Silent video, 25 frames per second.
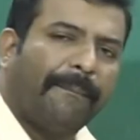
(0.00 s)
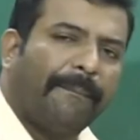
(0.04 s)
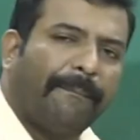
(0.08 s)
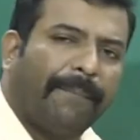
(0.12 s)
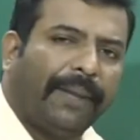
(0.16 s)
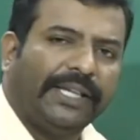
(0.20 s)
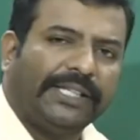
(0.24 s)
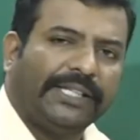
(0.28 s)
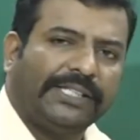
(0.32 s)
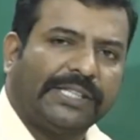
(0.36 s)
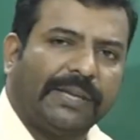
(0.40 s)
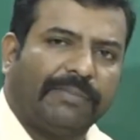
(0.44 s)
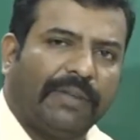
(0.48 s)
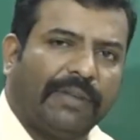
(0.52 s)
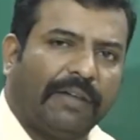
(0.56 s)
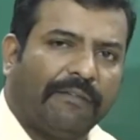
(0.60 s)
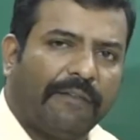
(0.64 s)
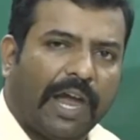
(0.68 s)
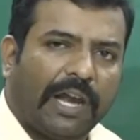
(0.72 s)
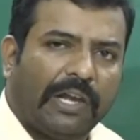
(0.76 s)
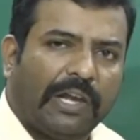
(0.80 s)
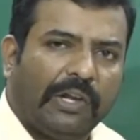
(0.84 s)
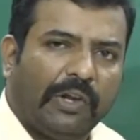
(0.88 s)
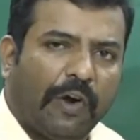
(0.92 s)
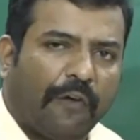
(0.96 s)
step by step
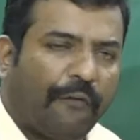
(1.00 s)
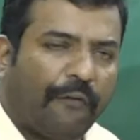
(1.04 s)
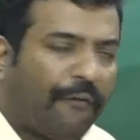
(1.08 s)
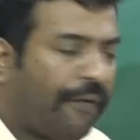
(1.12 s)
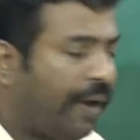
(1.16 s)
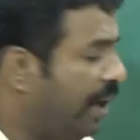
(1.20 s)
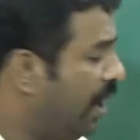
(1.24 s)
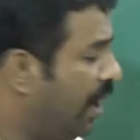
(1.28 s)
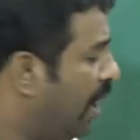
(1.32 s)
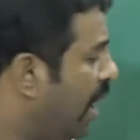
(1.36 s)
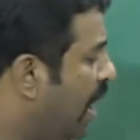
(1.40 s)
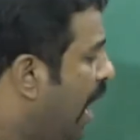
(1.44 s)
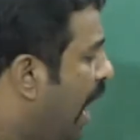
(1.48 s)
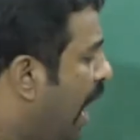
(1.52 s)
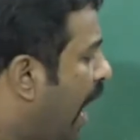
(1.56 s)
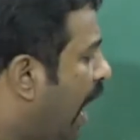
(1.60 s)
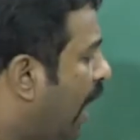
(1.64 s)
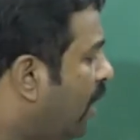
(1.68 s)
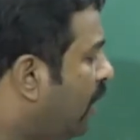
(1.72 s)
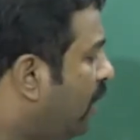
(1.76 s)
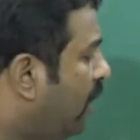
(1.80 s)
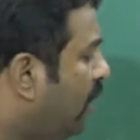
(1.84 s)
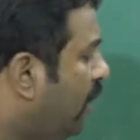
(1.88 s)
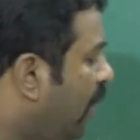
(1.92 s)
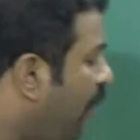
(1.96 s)
the value of n
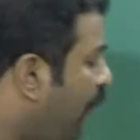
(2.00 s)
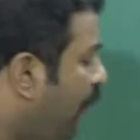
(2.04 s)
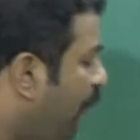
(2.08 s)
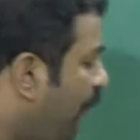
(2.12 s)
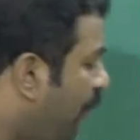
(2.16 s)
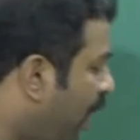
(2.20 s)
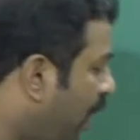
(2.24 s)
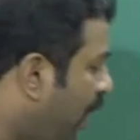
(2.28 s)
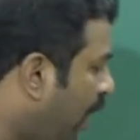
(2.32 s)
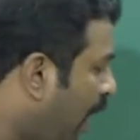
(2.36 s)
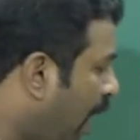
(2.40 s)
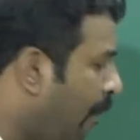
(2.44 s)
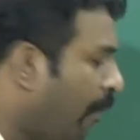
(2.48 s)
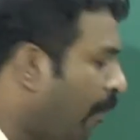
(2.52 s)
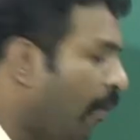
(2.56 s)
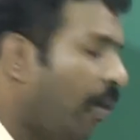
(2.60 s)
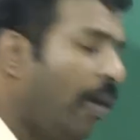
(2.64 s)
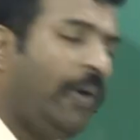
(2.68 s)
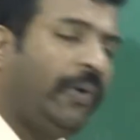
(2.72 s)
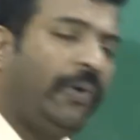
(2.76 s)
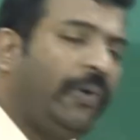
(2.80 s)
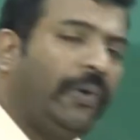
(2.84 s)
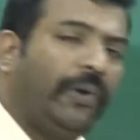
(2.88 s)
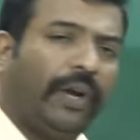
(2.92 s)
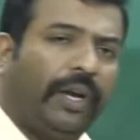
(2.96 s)
until where I
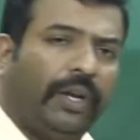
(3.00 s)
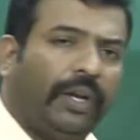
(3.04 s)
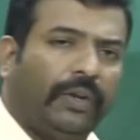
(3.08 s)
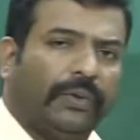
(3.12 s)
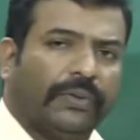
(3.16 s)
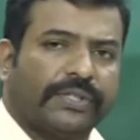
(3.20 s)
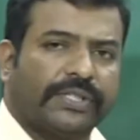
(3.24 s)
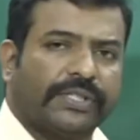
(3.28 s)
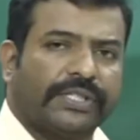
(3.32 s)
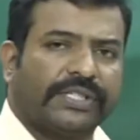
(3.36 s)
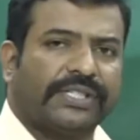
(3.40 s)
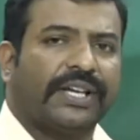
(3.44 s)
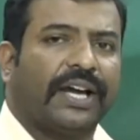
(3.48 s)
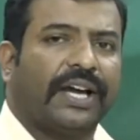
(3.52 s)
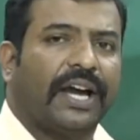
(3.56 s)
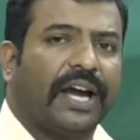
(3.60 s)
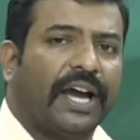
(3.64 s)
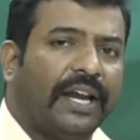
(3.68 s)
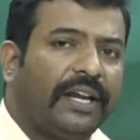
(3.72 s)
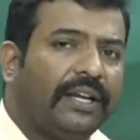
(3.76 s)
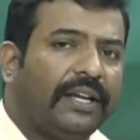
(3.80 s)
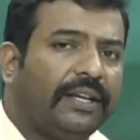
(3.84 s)
am going to reduce,